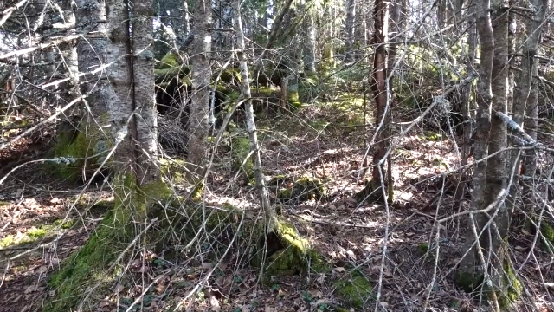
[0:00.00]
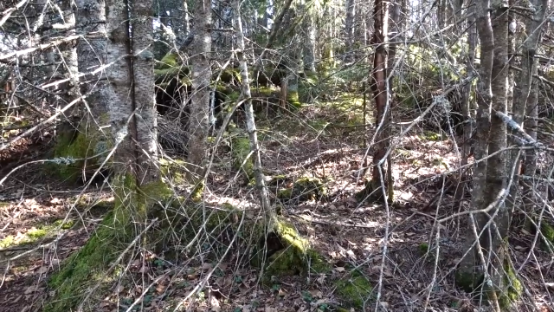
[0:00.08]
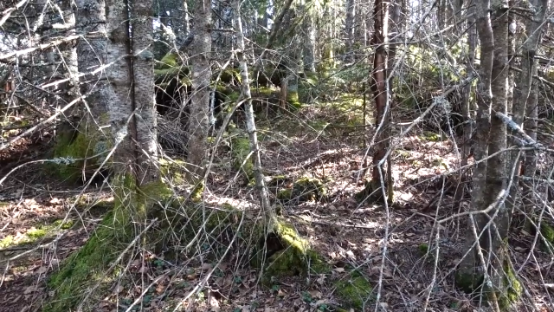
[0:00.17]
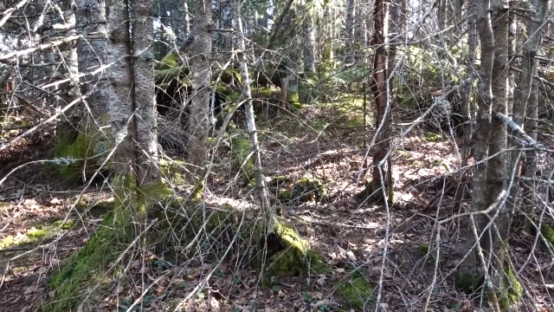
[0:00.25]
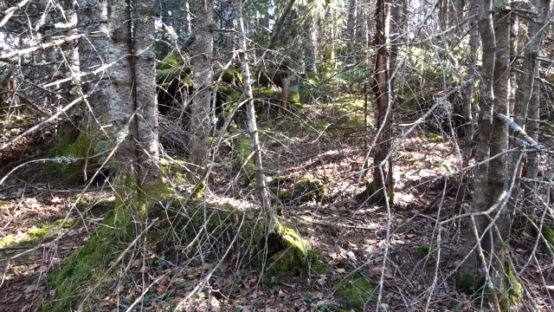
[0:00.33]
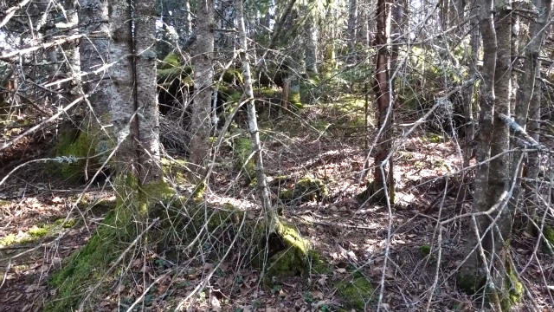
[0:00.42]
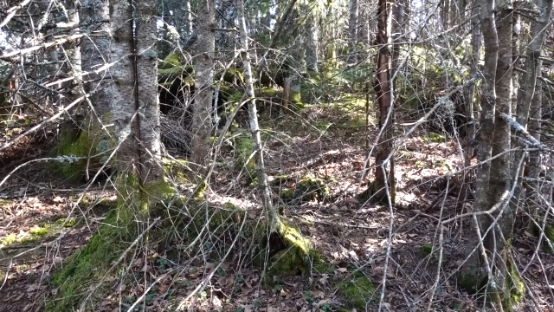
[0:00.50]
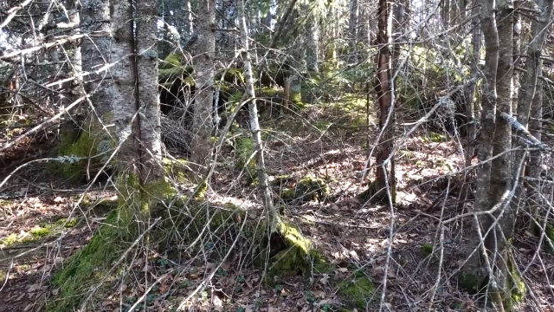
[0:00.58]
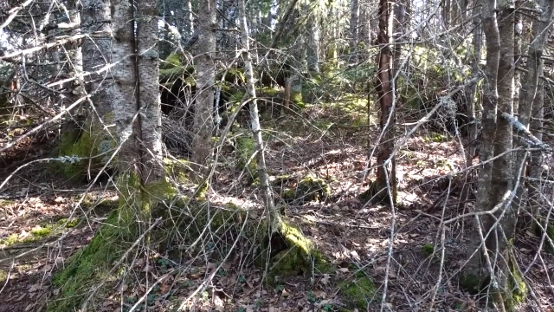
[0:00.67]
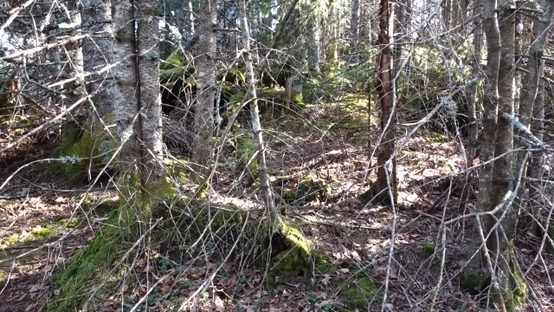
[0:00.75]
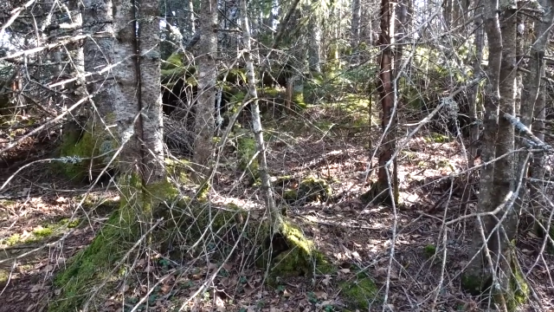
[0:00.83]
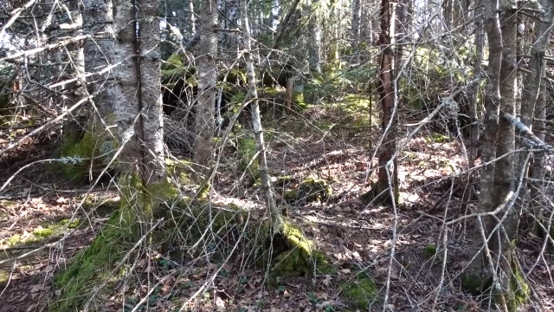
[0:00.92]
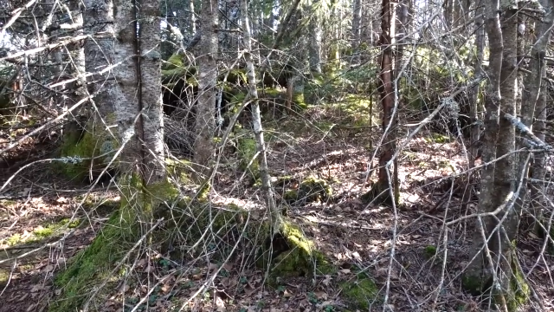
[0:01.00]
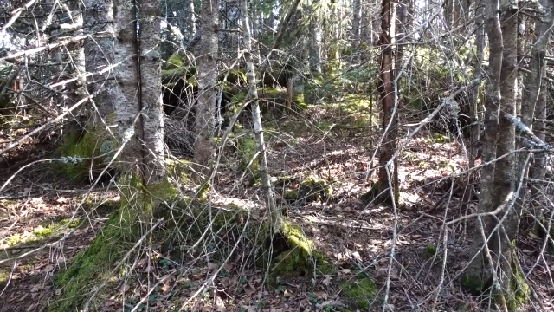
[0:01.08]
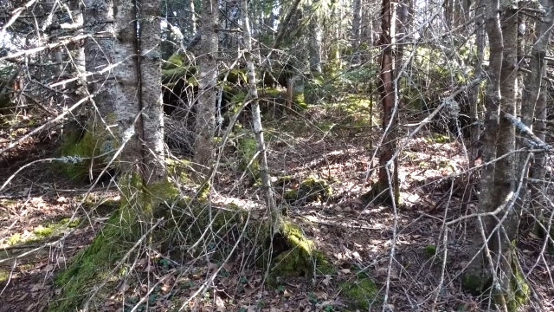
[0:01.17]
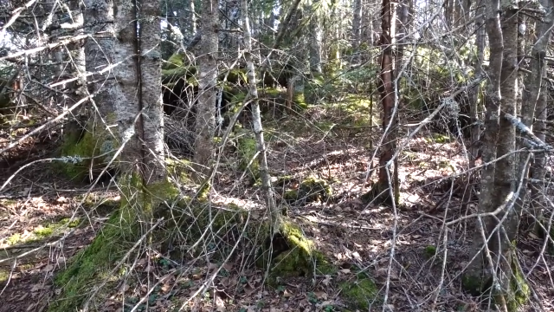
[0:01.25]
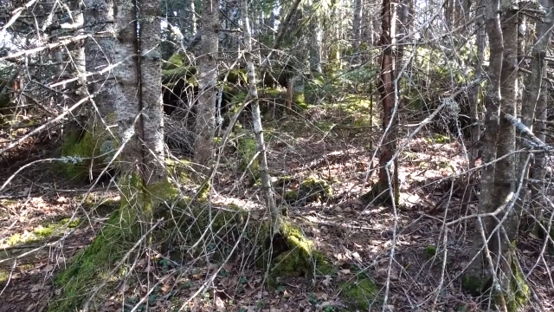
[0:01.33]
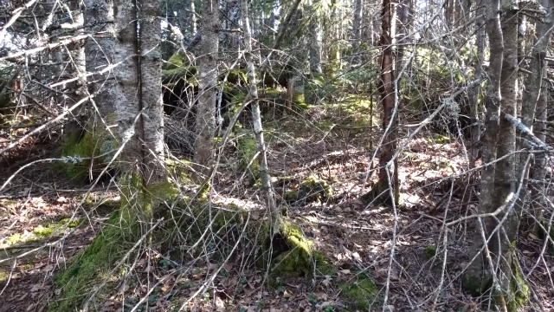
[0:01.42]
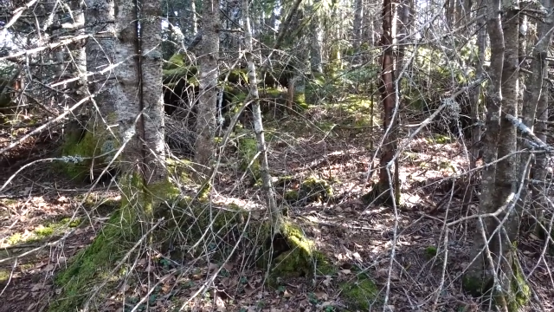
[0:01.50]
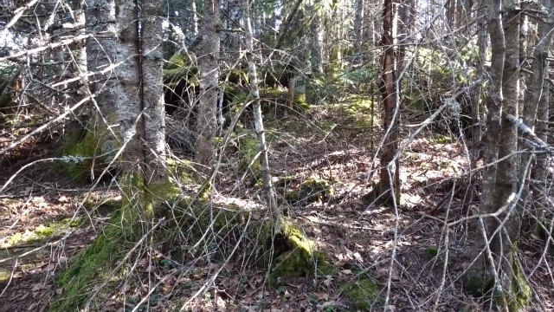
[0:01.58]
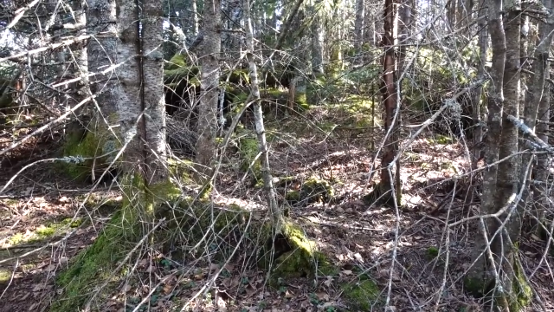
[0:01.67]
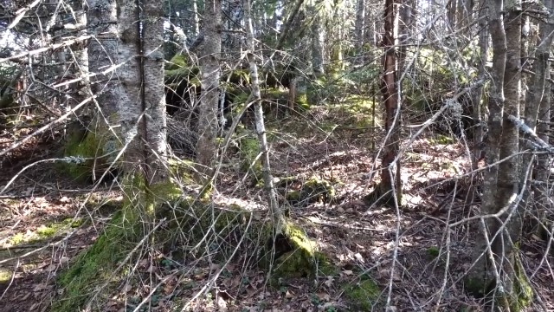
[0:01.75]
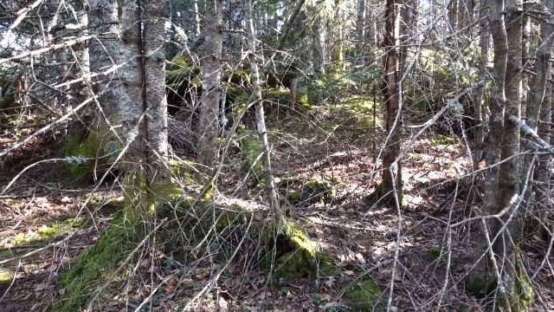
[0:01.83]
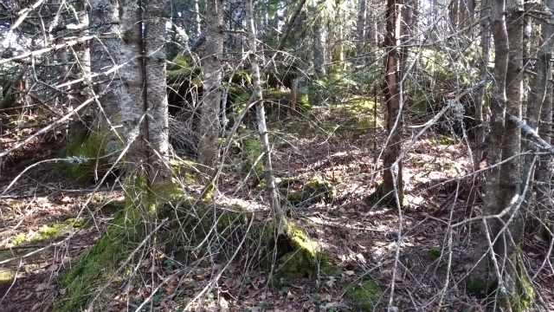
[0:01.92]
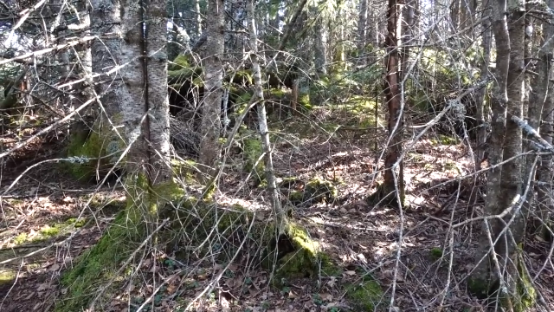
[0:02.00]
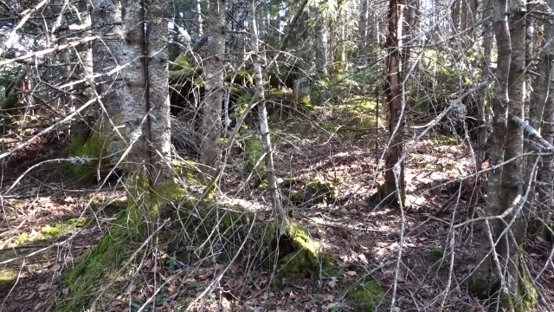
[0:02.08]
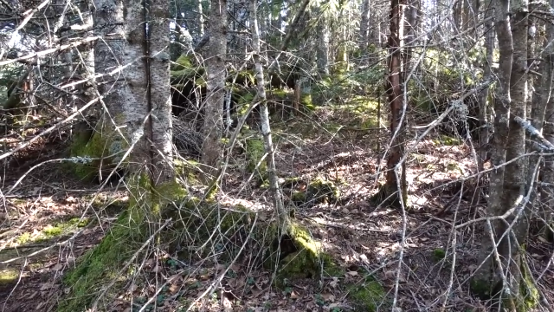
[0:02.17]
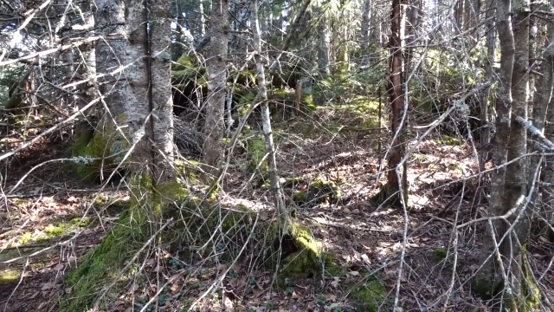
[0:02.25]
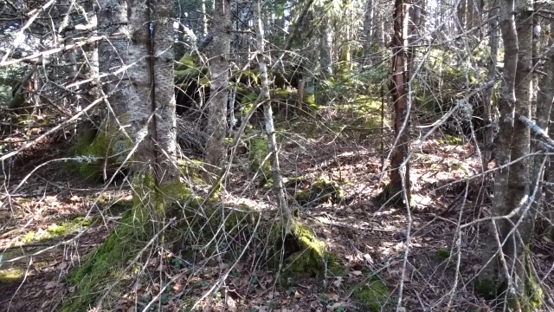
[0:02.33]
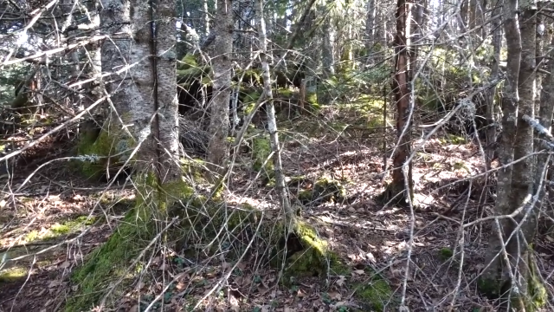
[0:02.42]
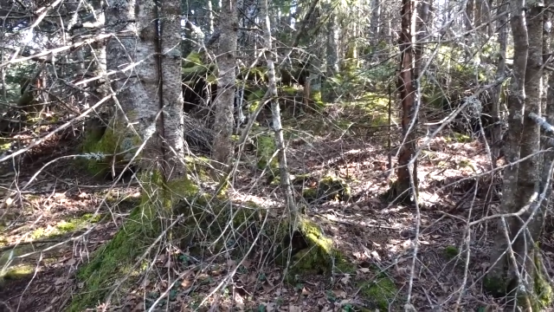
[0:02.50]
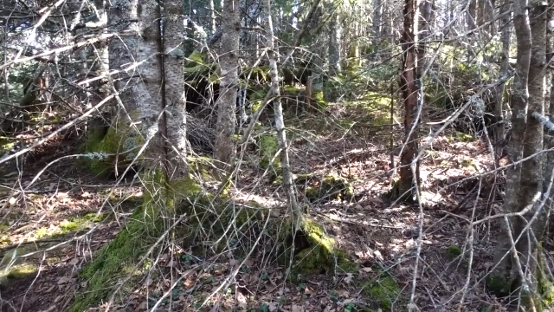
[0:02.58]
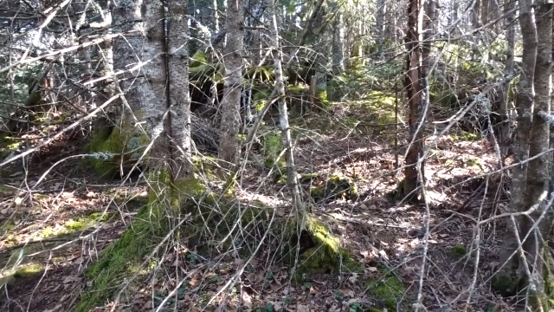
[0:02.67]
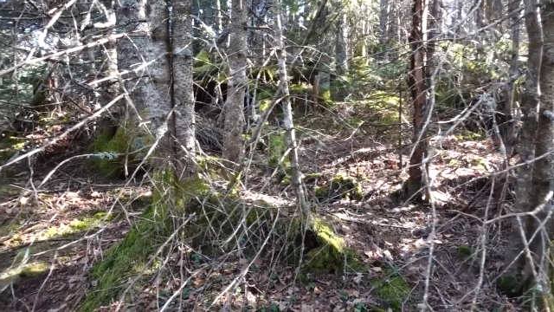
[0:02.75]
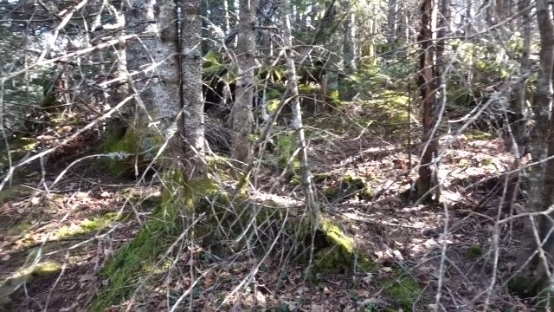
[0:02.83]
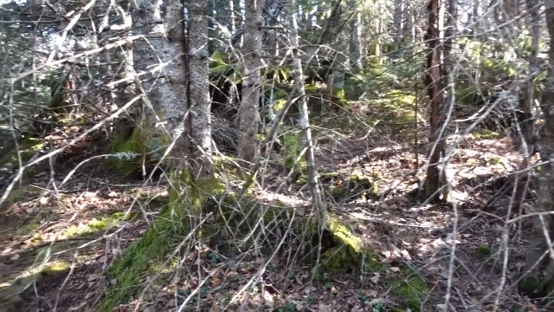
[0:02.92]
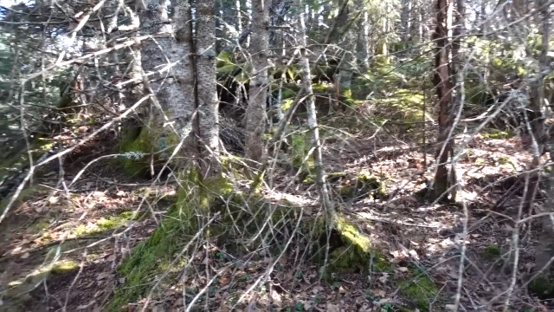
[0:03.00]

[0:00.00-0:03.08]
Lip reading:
[unreadable: no face in view]